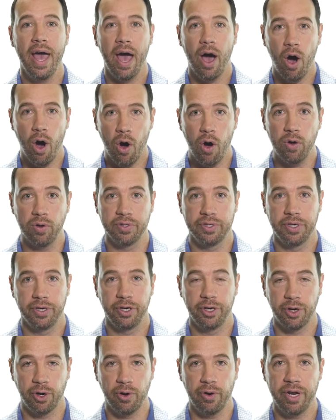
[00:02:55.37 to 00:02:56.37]
halt
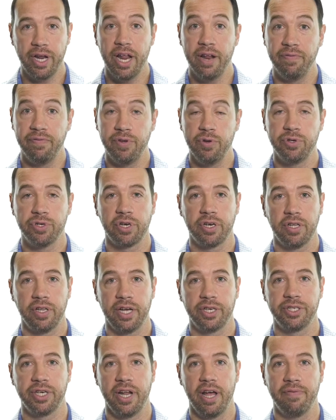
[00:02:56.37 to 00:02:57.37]
current and future
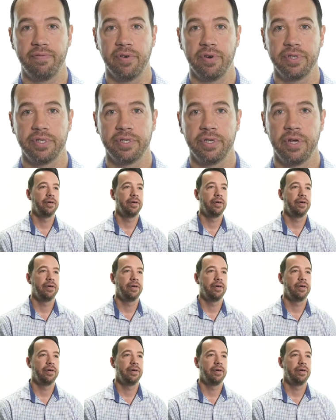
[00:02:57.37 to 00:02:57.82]
collection efforts.